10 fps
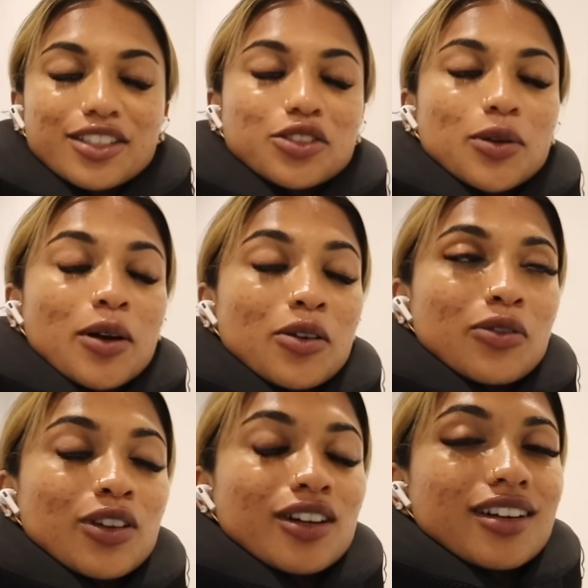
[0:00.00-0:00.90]
a 2-hour
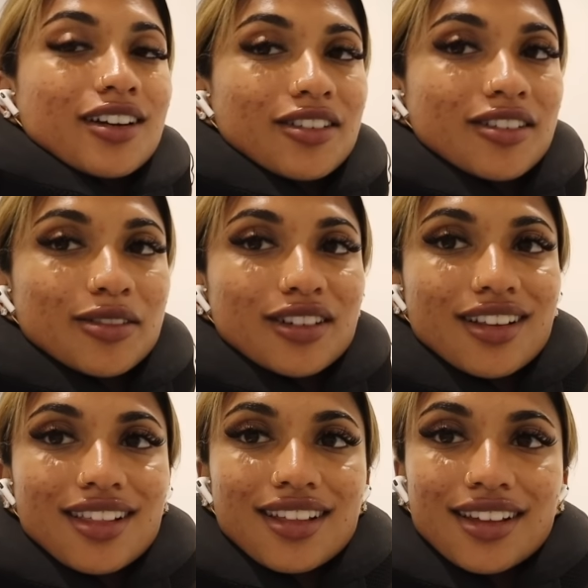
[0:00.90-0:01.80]
vlog. I don't know, we're
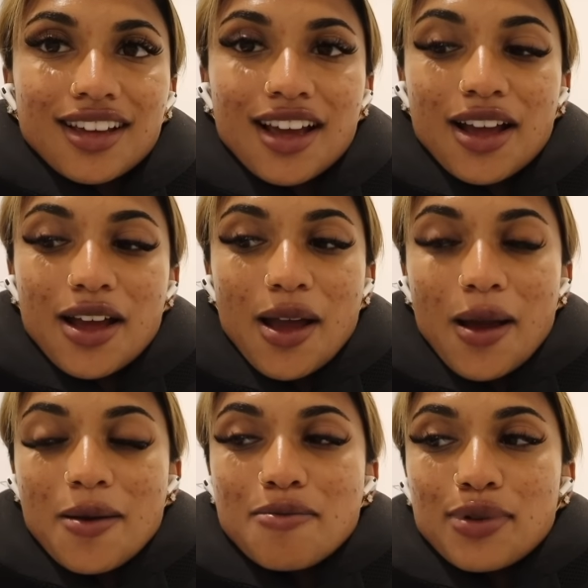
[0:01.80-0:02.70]
gonna see.
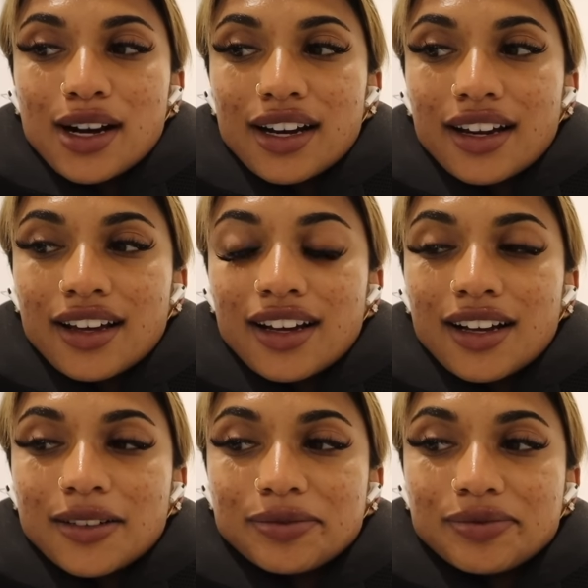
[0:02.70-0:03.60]
But
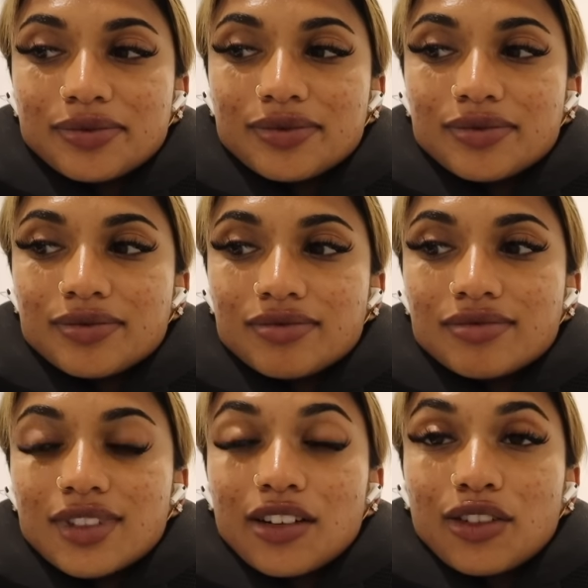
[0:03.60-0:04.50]
I
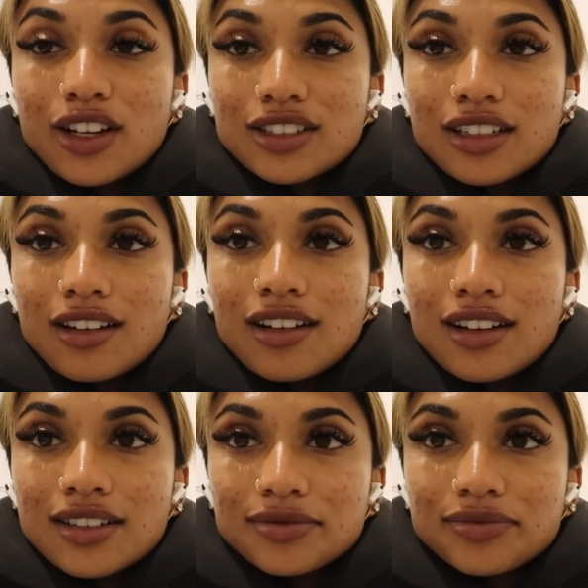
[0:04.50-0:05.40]
vlogged a lot,